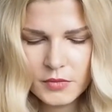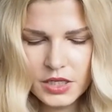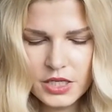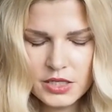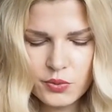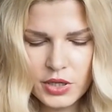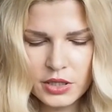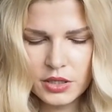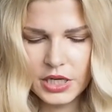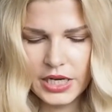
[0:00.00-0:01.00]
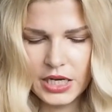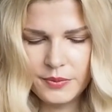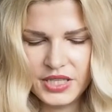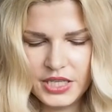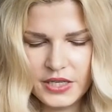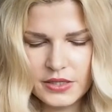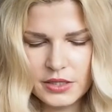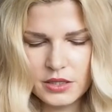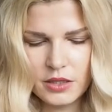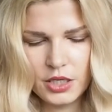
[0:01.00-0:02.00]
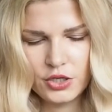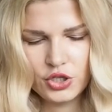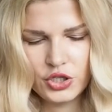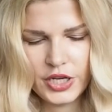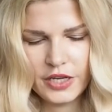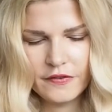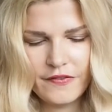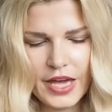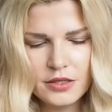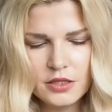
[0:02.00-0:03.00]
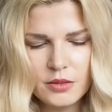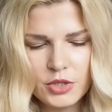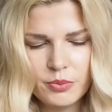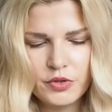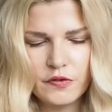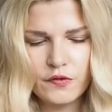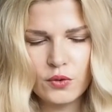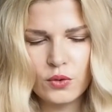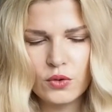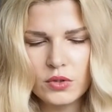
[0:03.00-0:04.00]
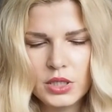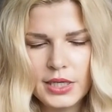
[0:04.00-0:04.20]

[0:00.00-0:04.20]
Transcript: This one is in a shade Phantom, number 4.